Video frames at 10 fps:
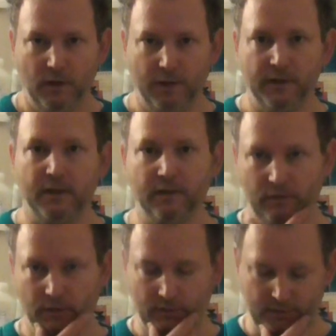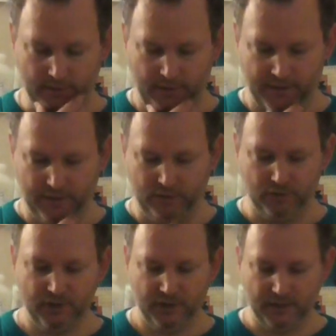and then tuck in your
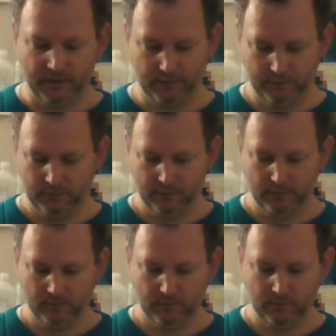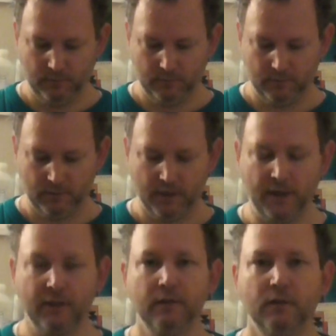chin.
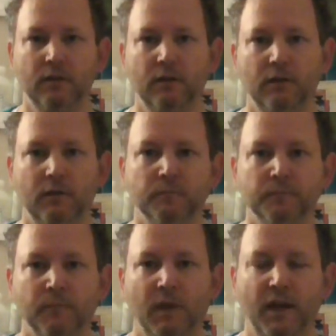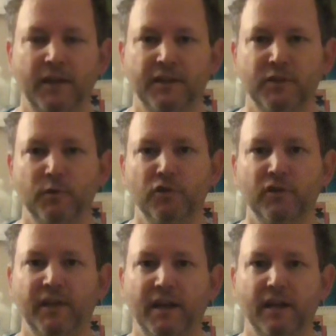Okay? And in this one, you're
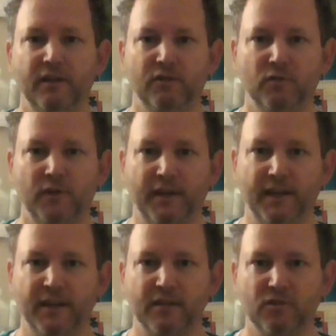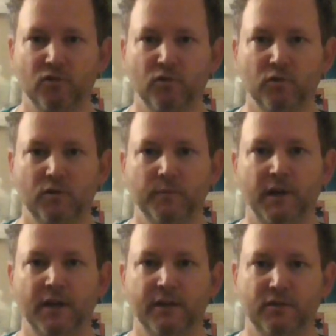going to do that external
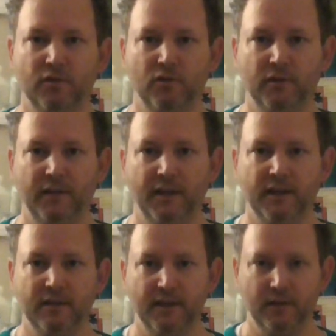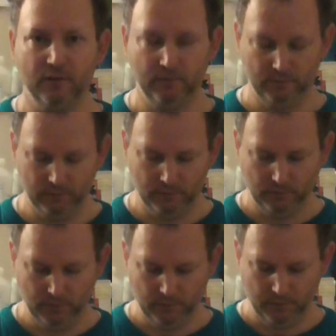kumbaka. So you're going to exhale
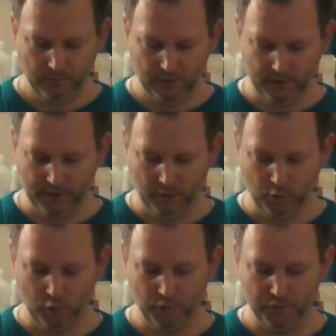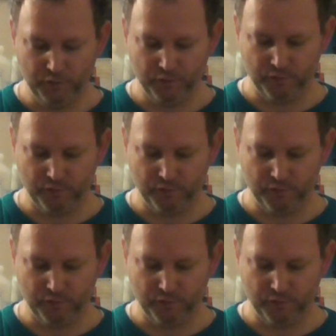and hold those